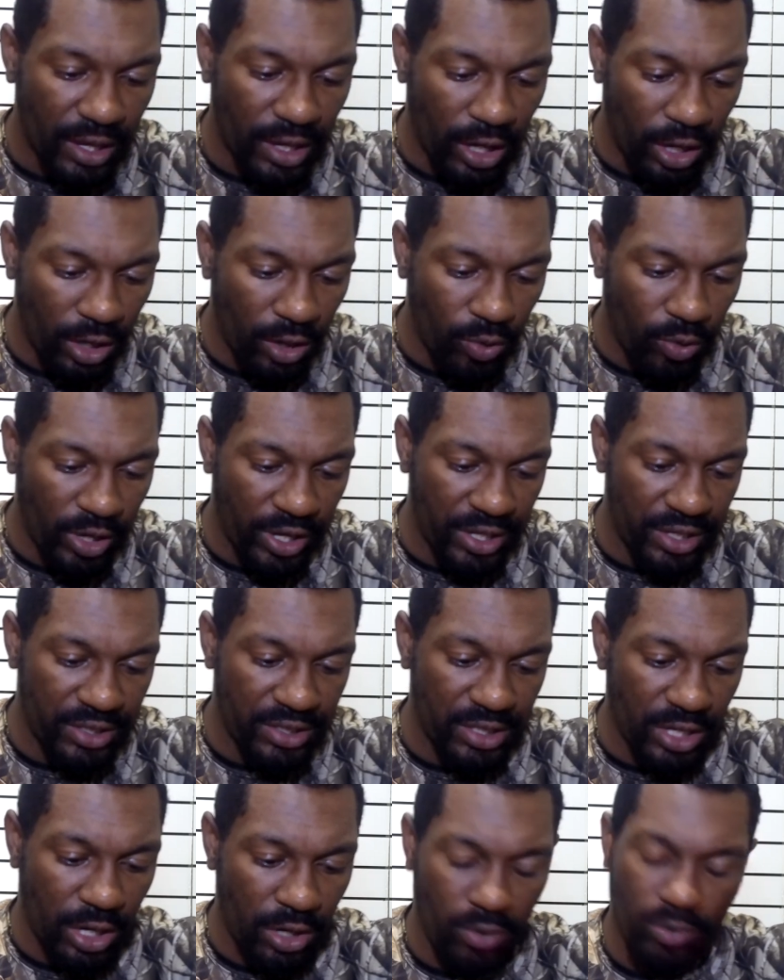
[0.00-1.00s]

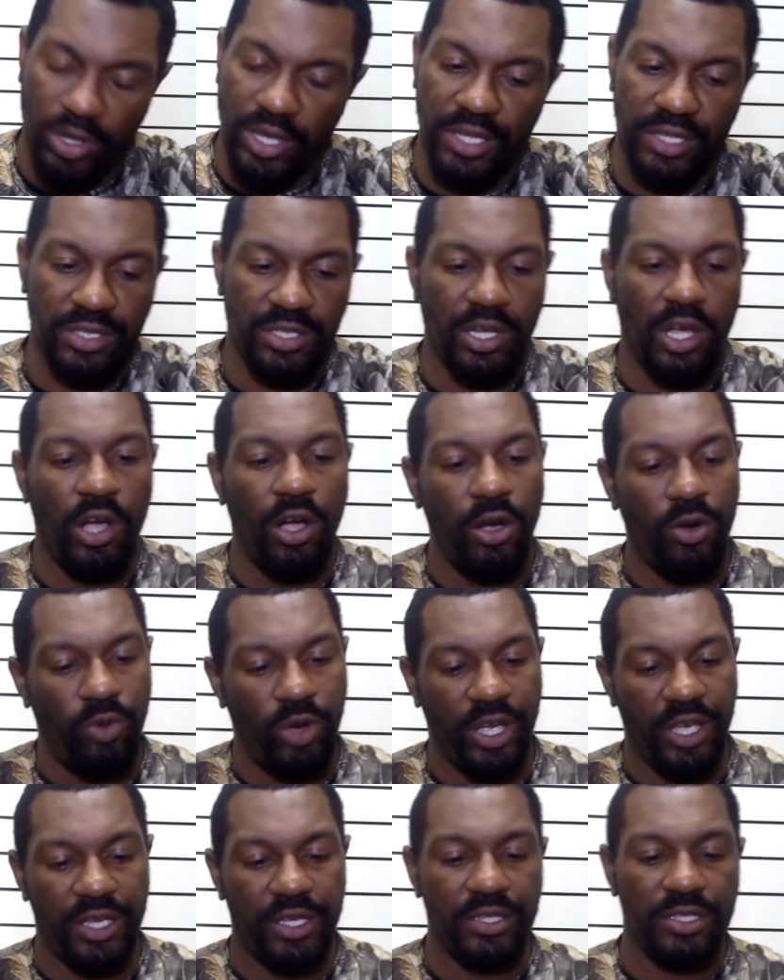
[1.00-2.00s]
Always, always,
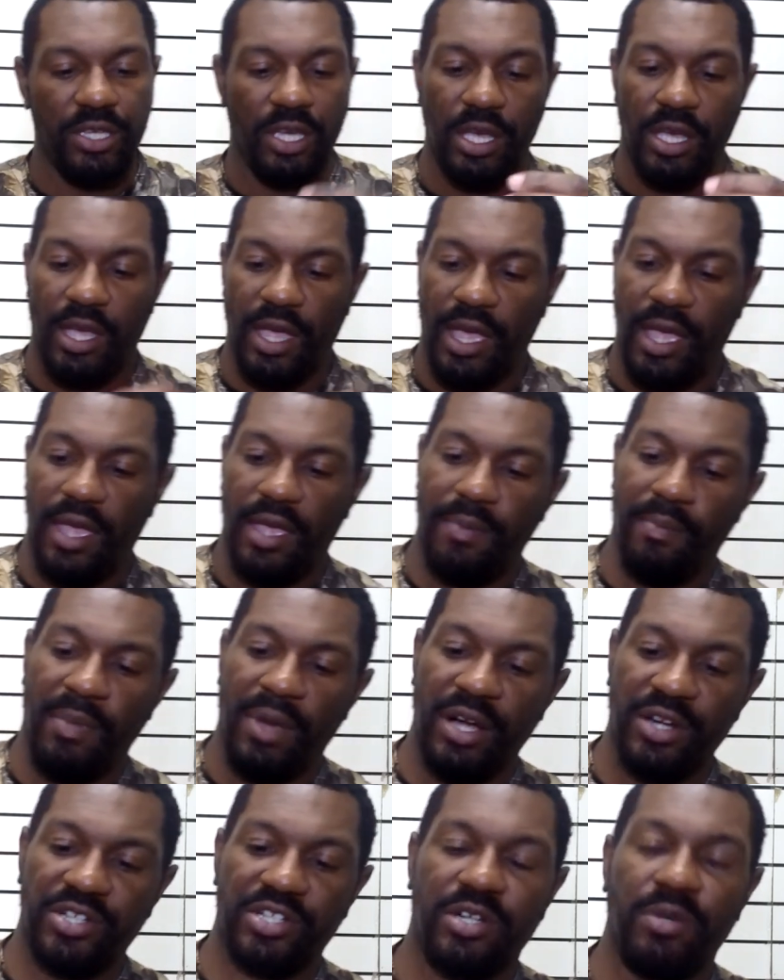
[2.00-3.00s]
always a
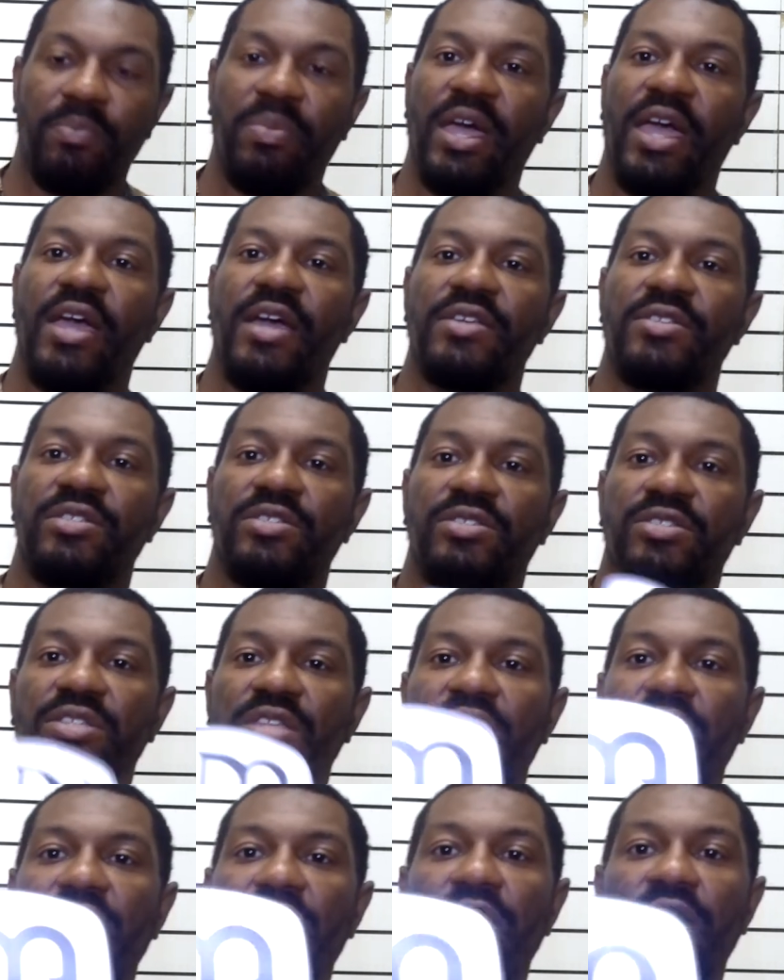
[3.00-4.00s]
Monster Bass
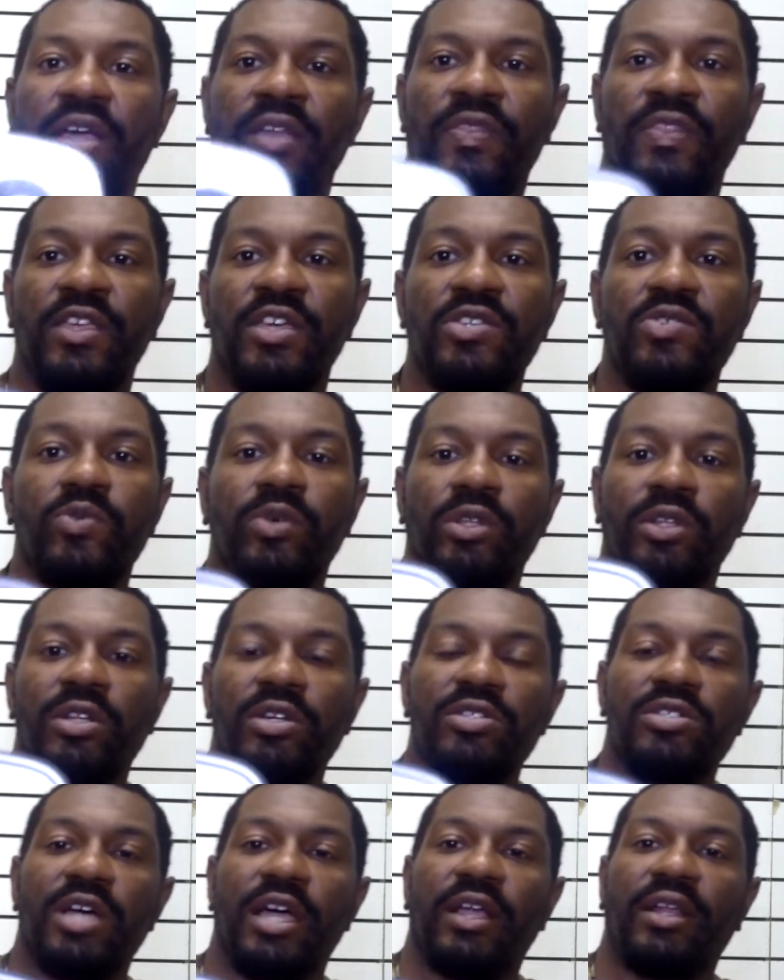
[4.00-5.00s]
sticker. And this one
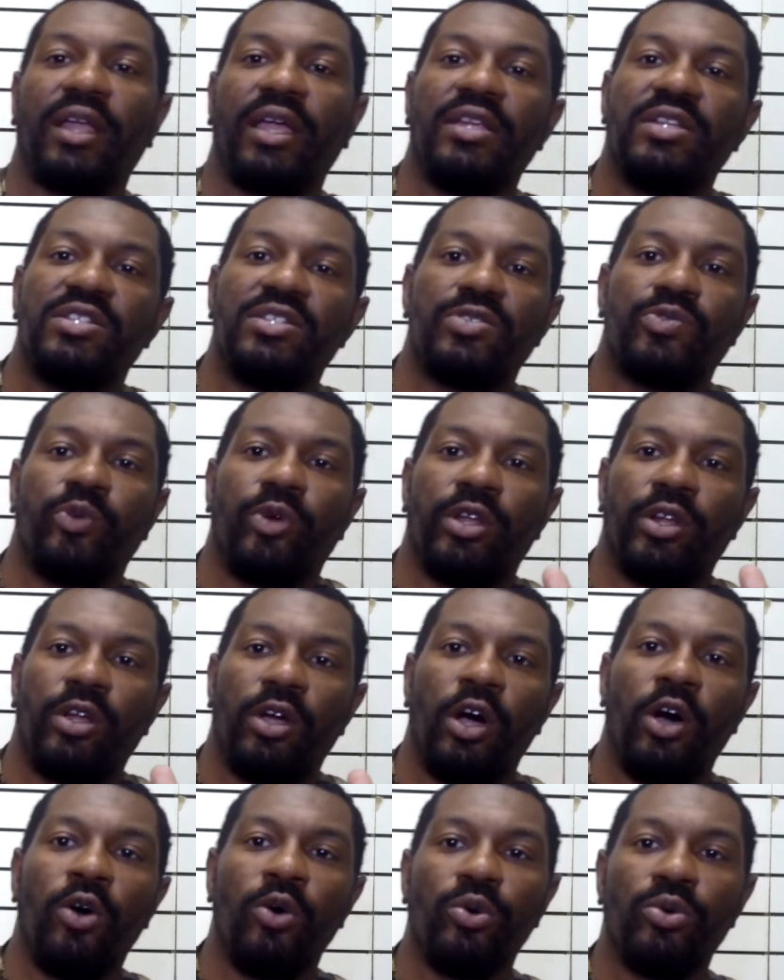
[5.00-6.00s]
looks like they just went
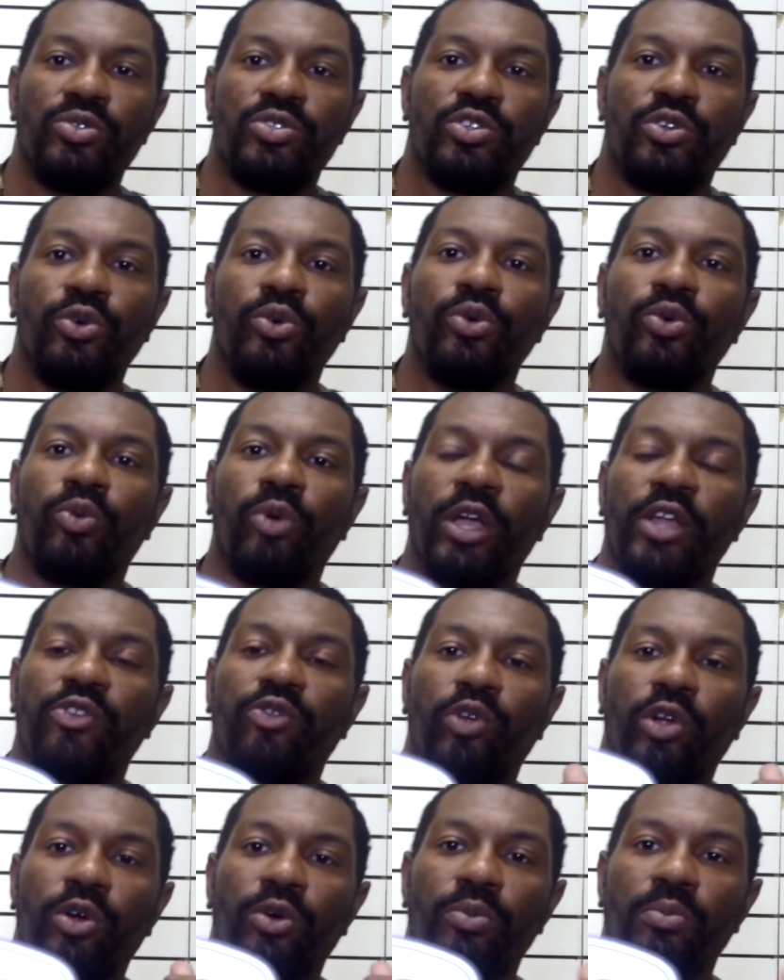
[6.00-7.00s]
old school
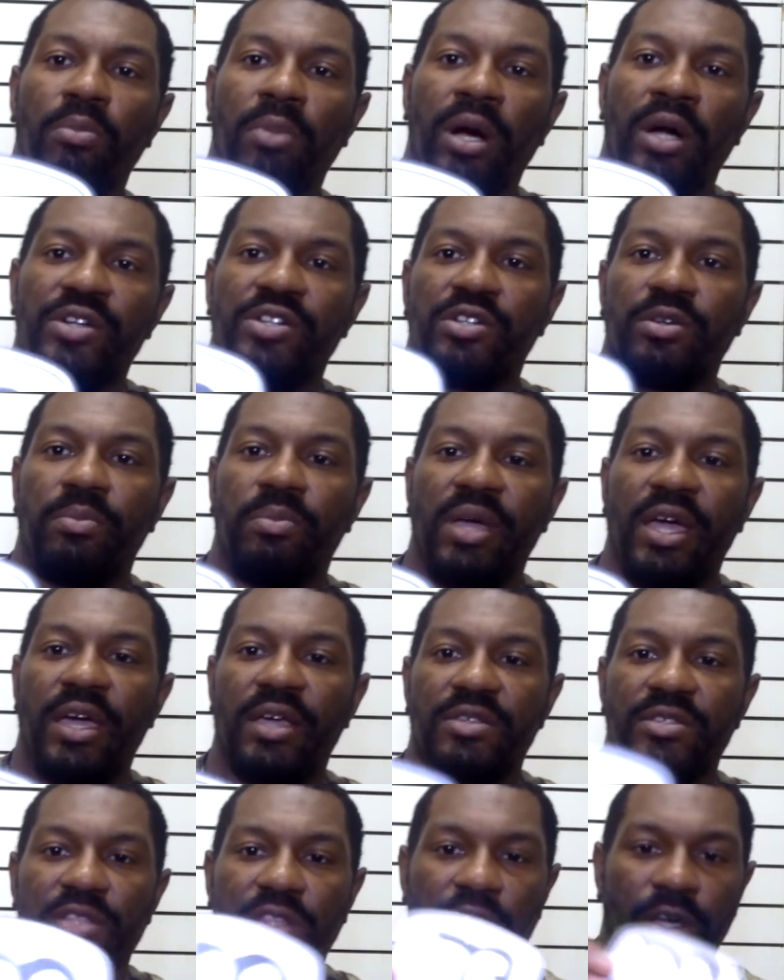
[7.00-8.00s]
retro Monster
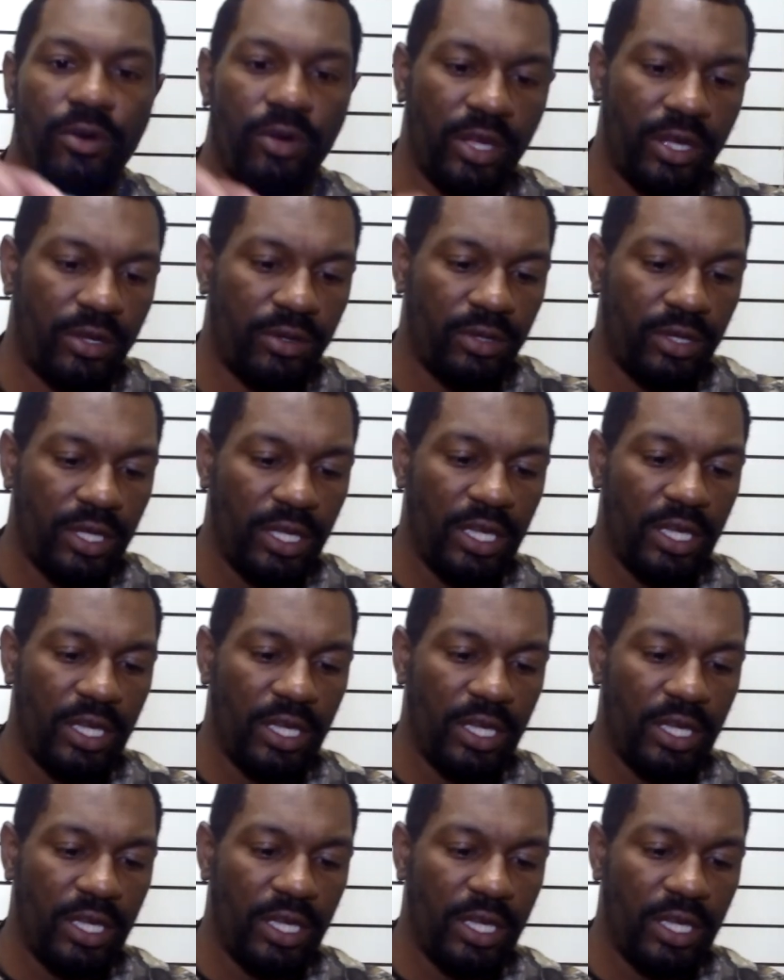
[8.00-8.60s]
Bass logo.